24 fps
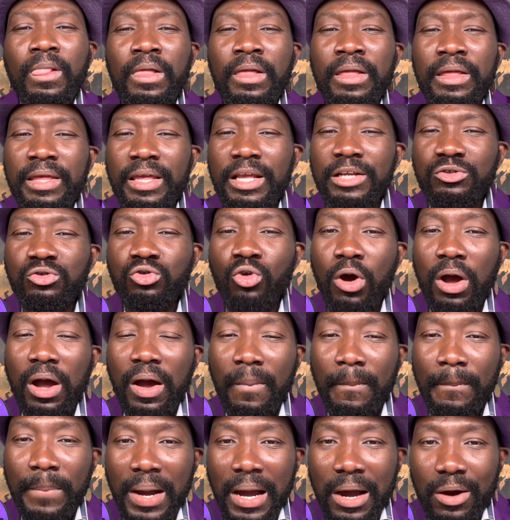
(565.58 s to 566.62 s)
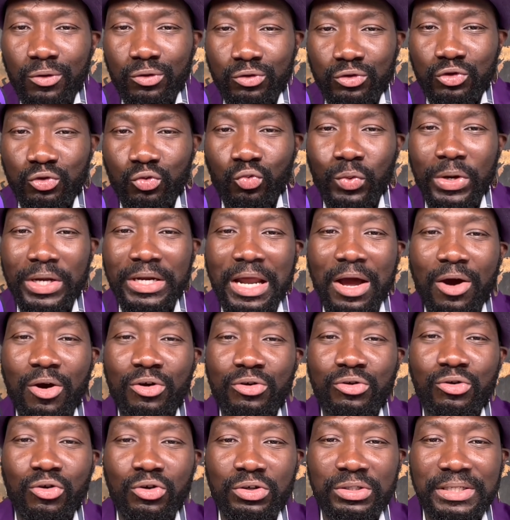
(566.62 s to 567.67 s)
it's not about whether
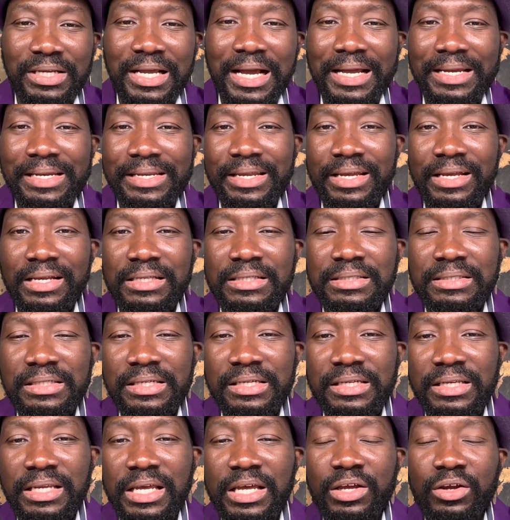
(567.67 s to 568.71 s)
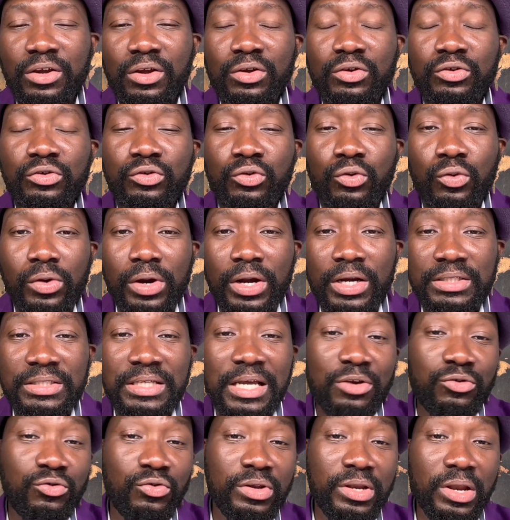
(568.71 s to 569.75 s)
or not Ghanaians in the U.S.
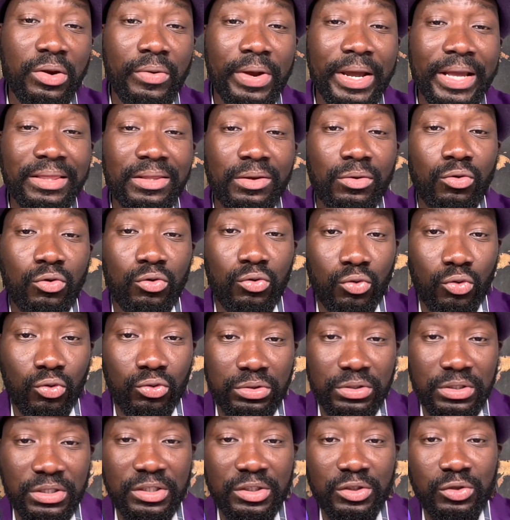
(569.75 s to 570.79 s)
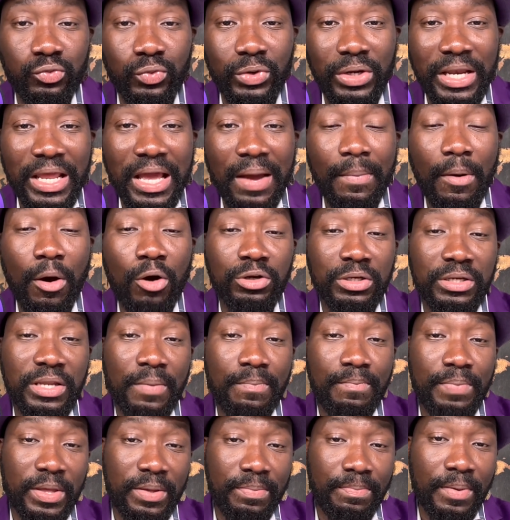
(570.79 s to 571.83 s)
are doing the right thing or not. It's really about the
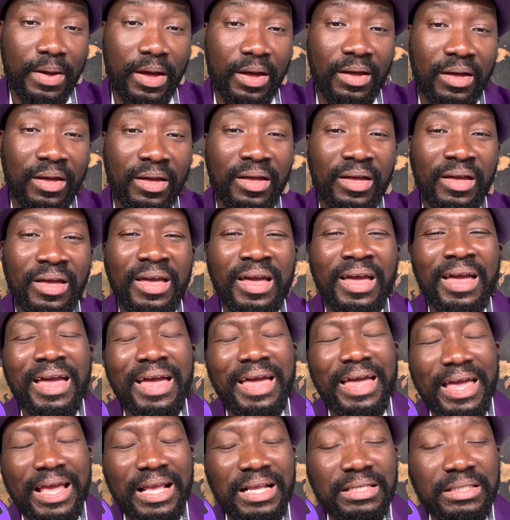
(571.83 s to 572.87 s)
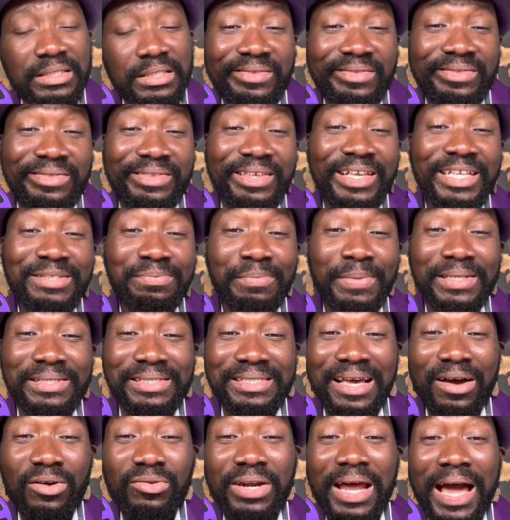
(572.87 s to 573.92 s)
paper. And this may
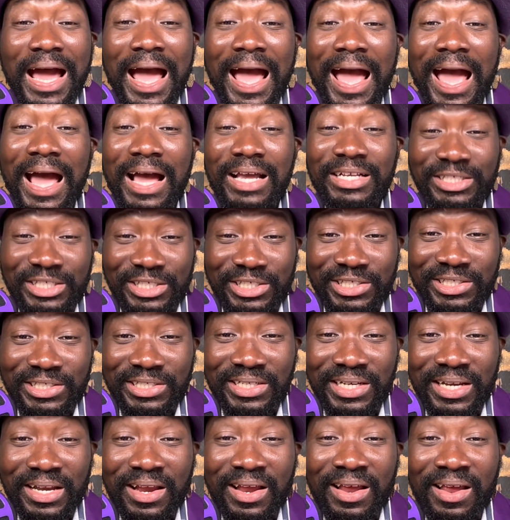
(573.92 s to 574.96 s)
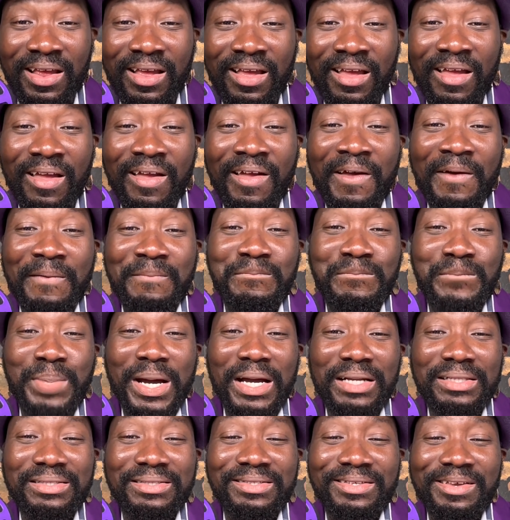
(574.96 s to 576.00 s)
sound harsh,
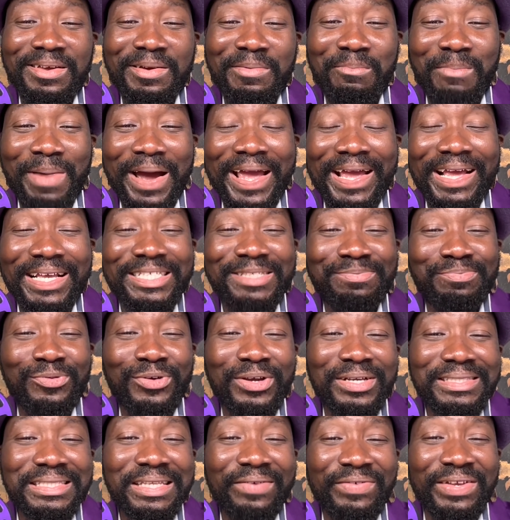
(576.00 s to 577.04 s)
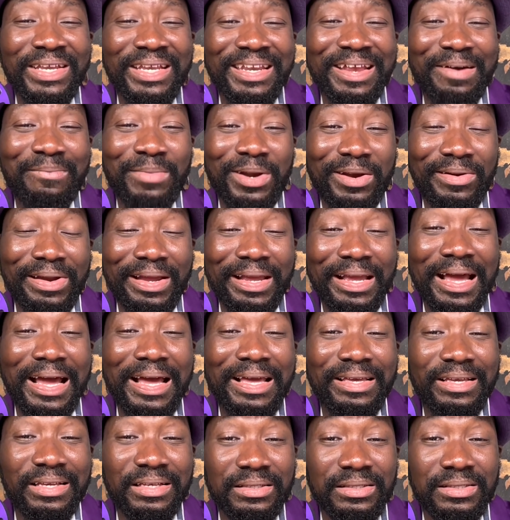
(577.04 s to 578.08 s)
but my experience living in America
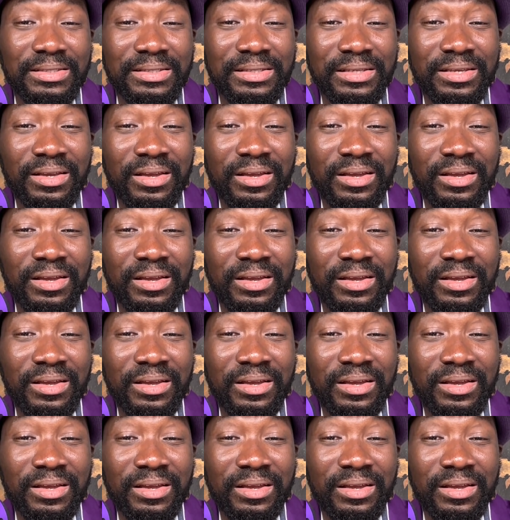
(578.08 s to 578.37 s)
is